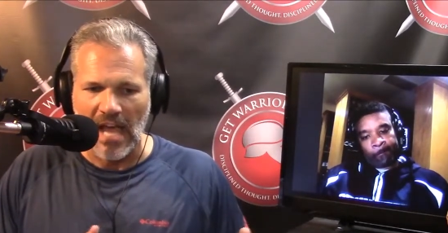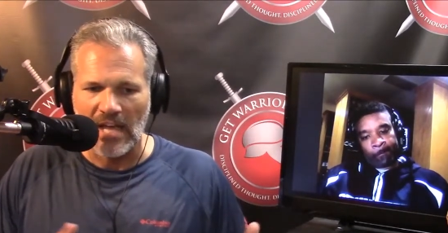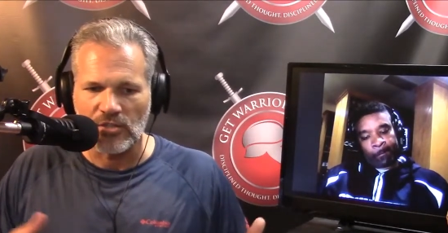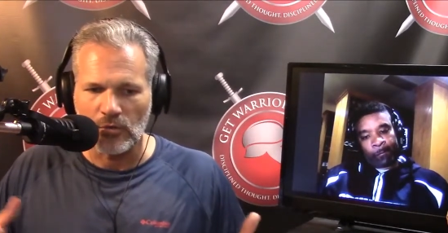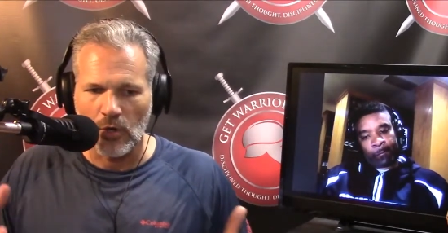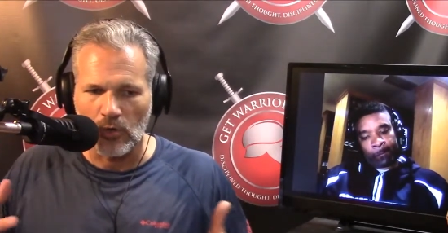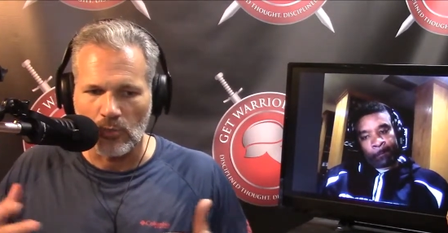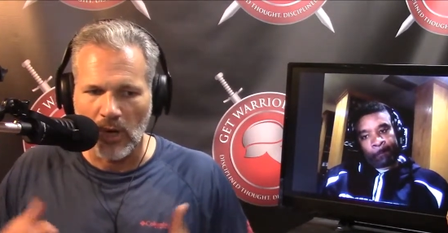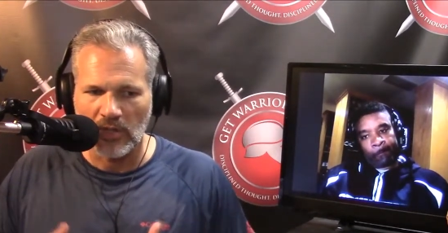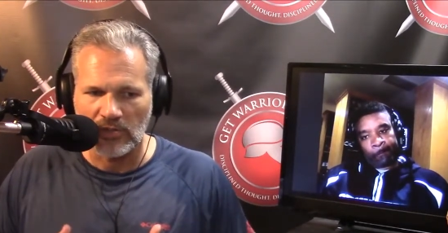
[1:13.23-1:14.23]
Speaker 1: as your own
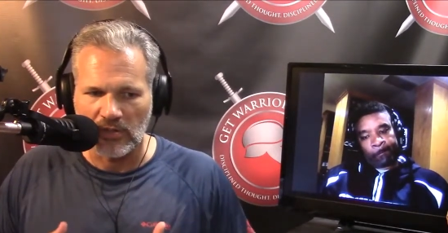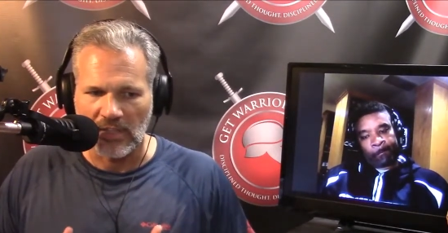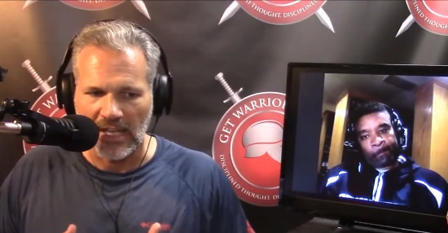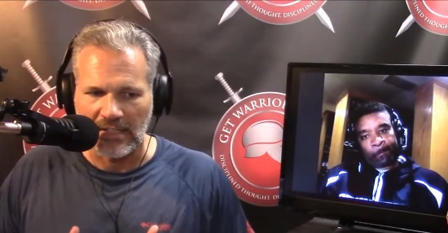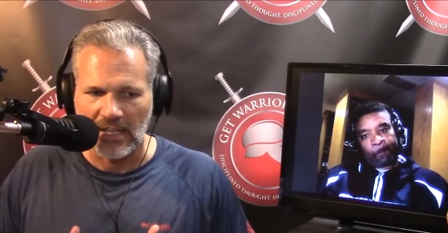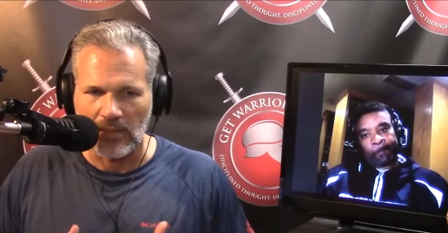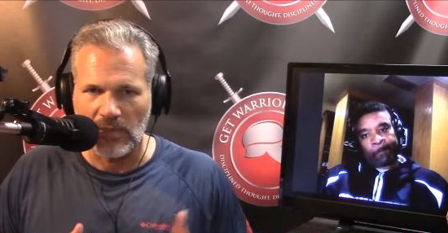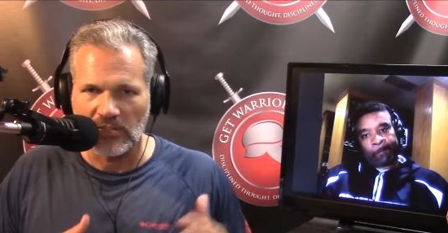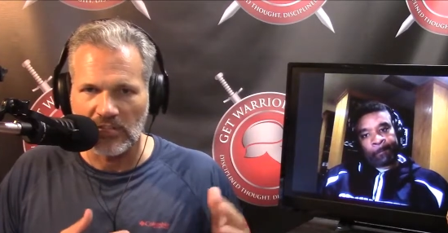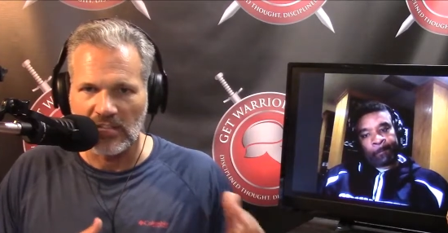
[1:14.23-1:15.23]
personal identity,
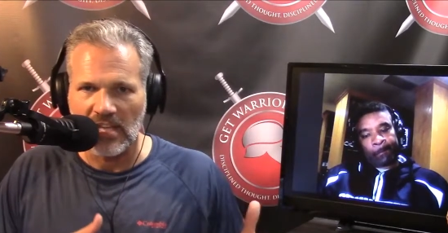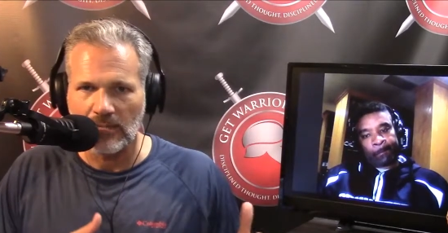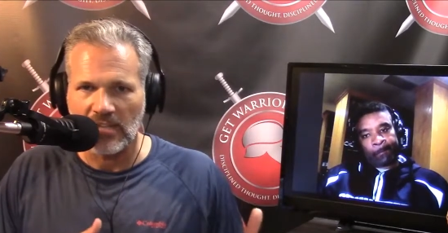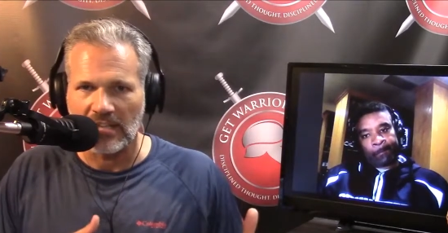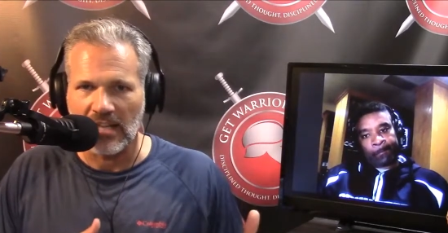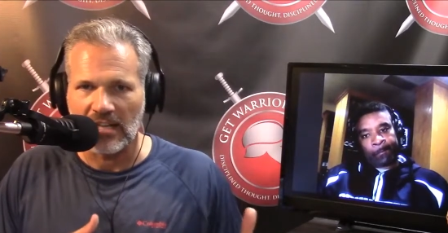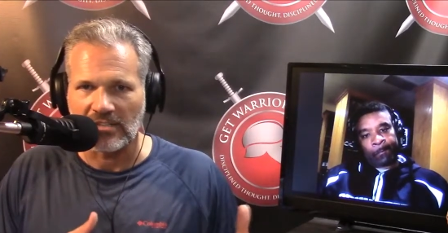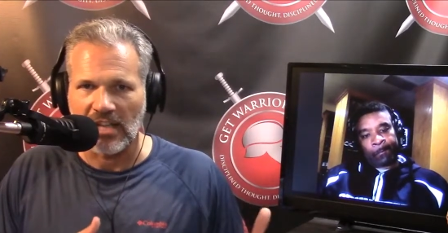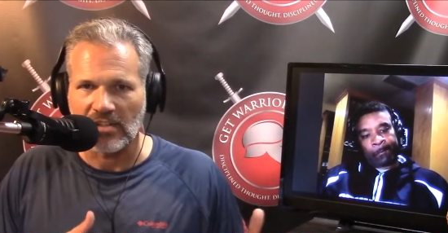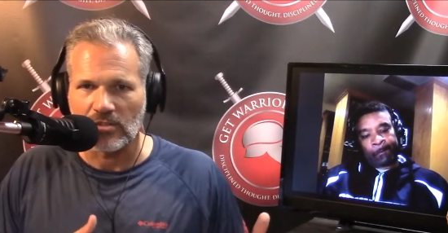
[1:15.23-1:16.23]
because the team's identity
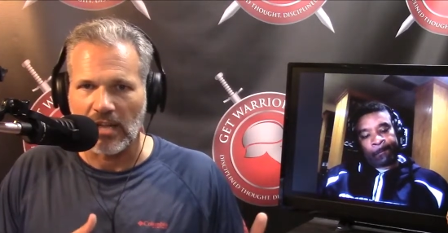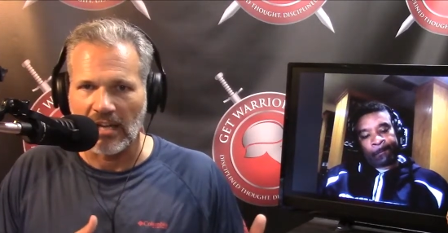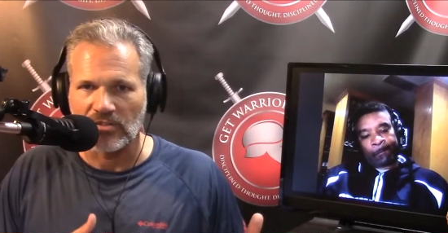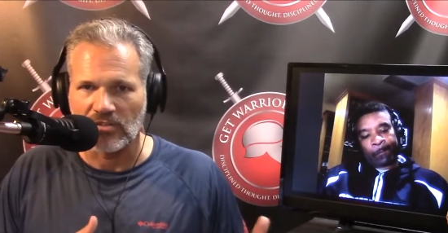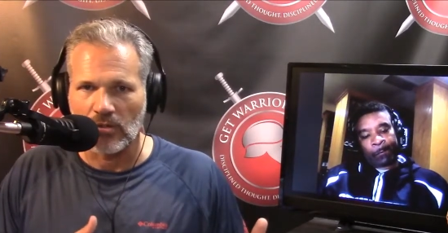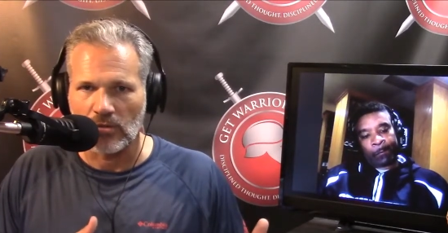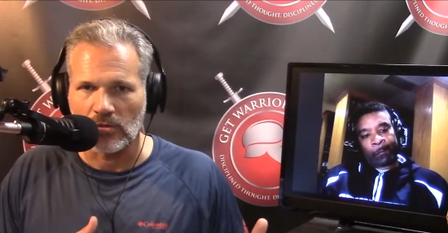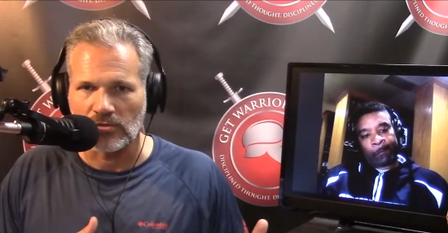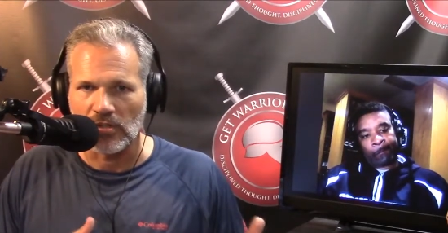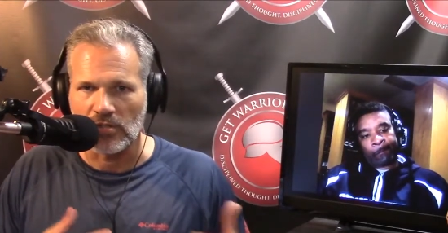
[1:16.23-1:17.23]
is actually
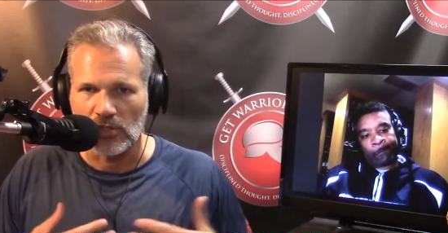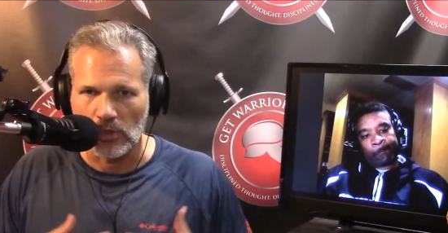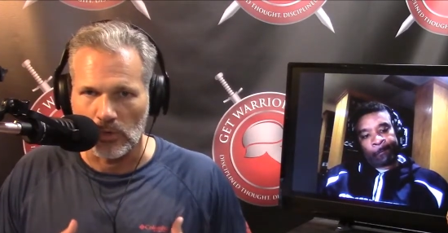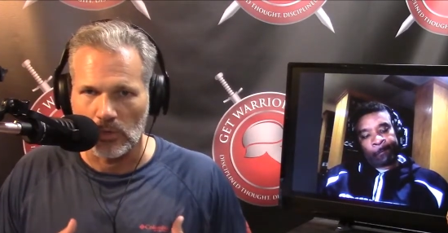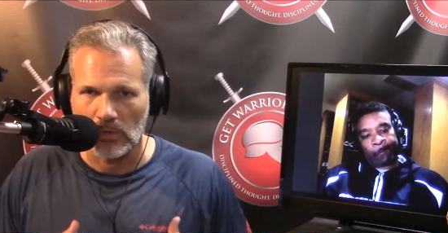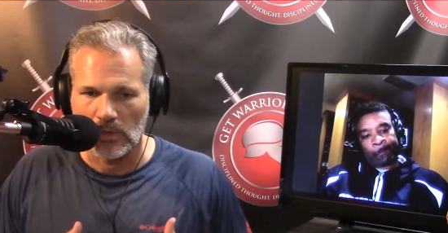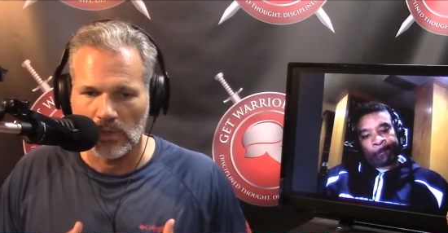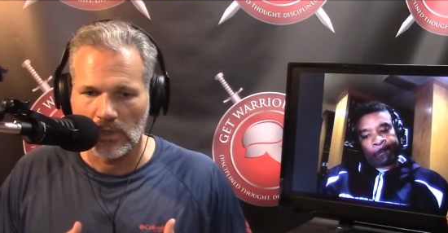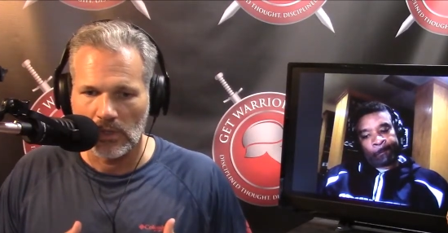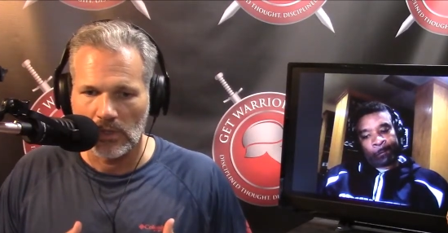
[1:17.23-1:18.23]
external to you.
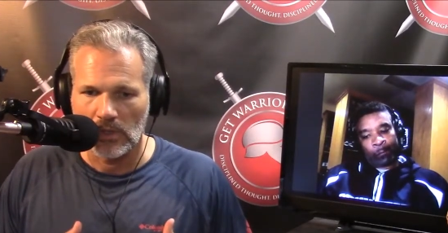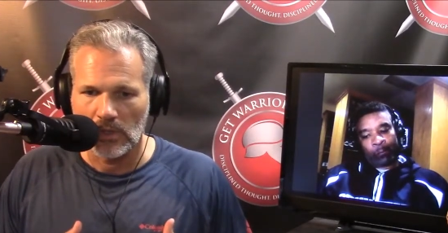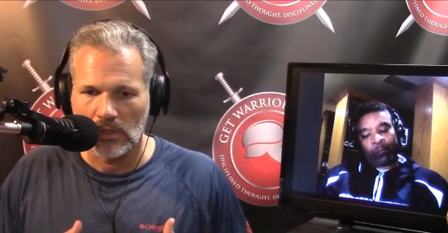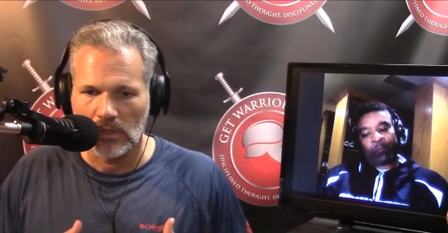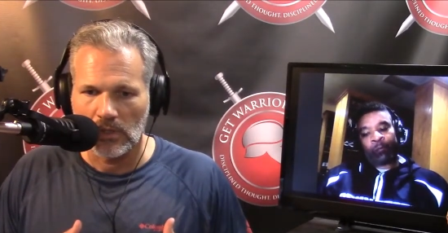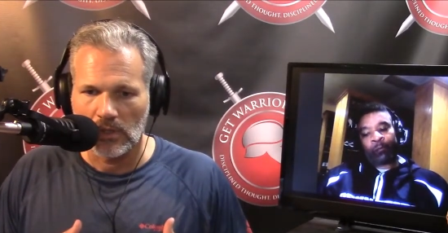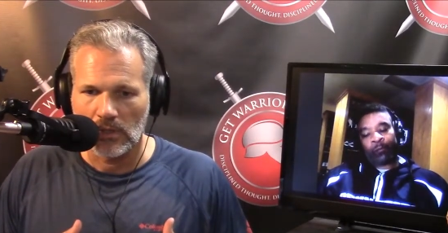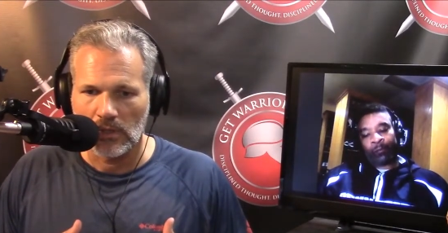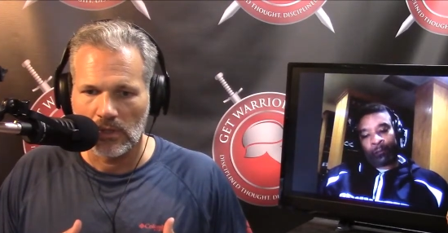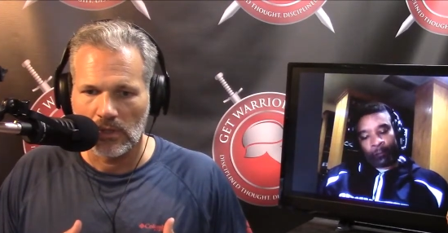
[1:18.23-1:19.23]
Speaker 2: Mm-hmm.
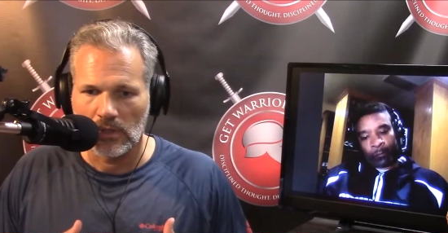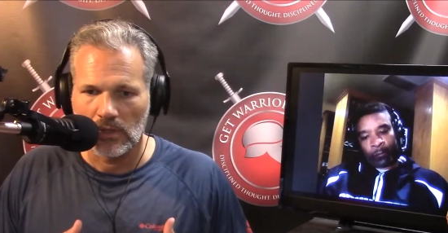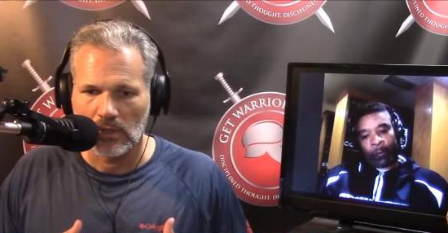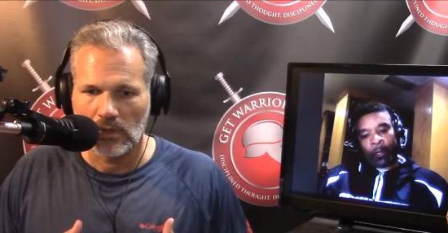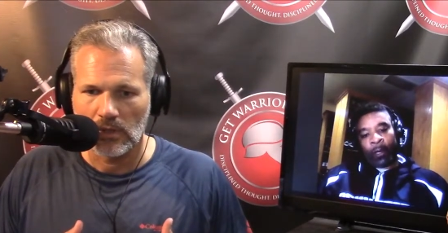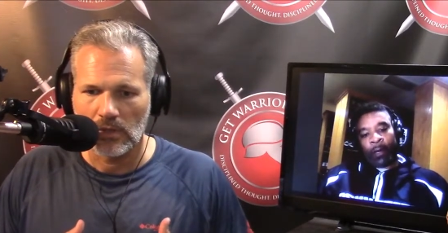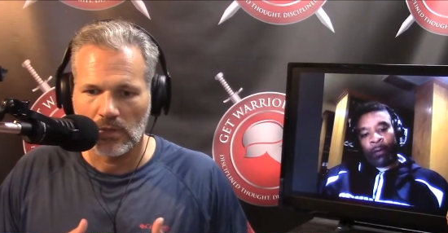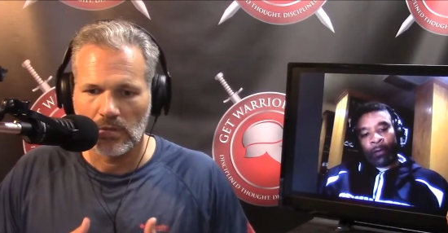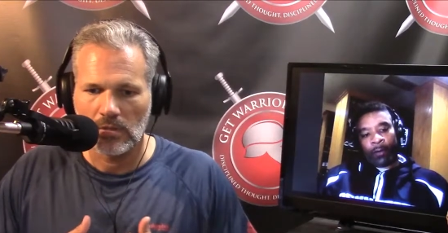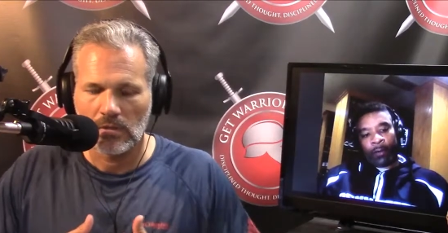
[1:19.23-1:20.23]
Mm-hmm. The, the
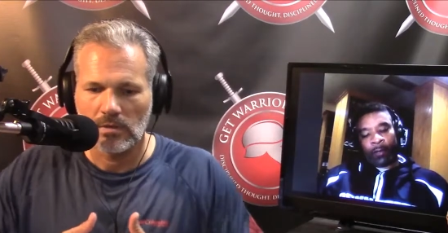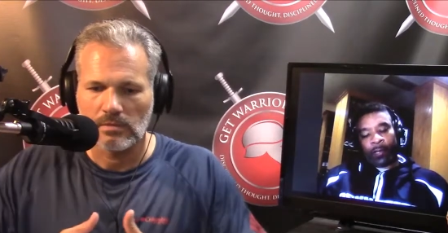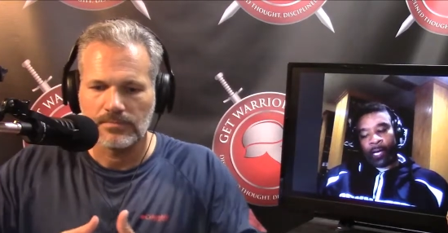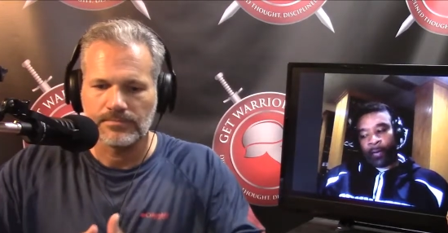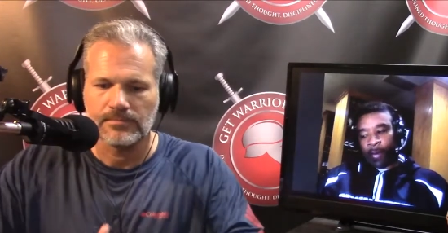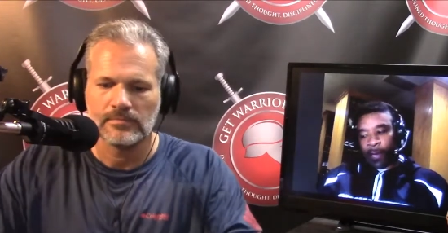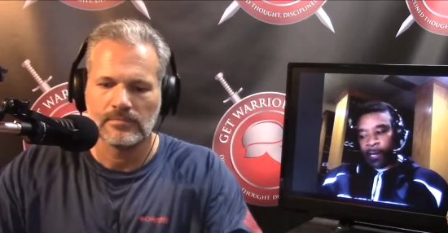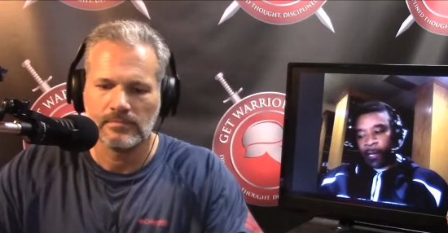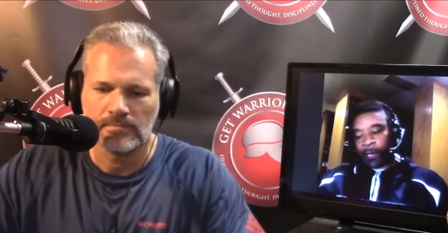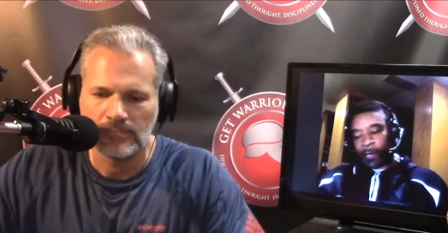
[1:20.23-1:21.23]
team's identity
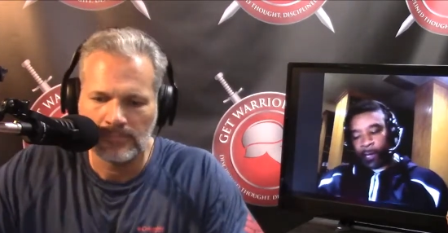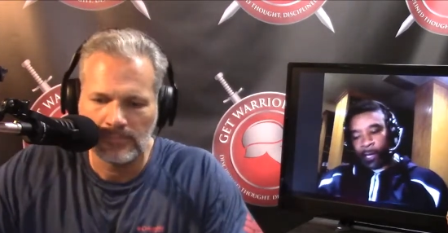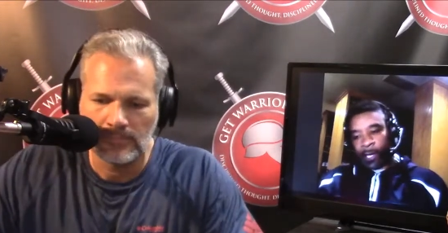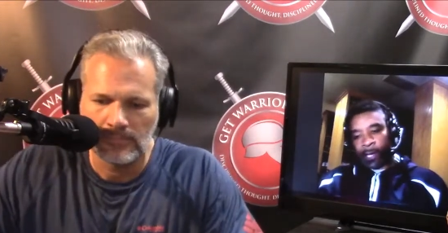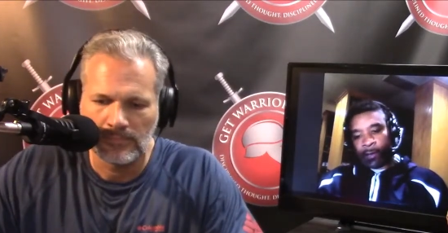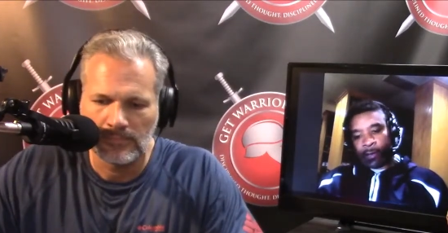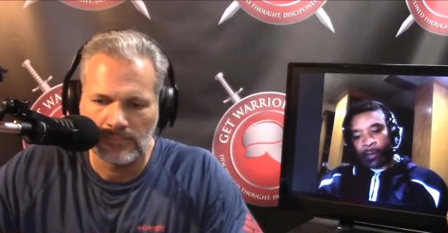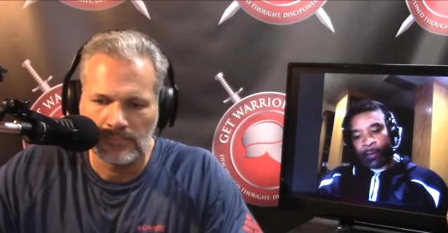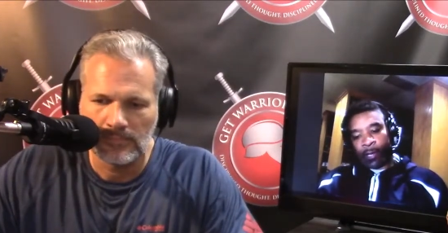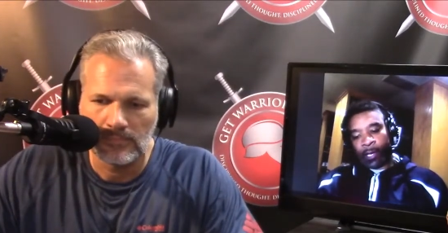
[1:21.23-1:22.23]
needs to
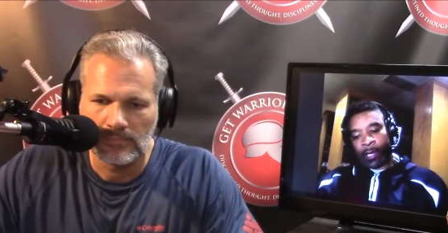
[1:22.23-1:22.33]
be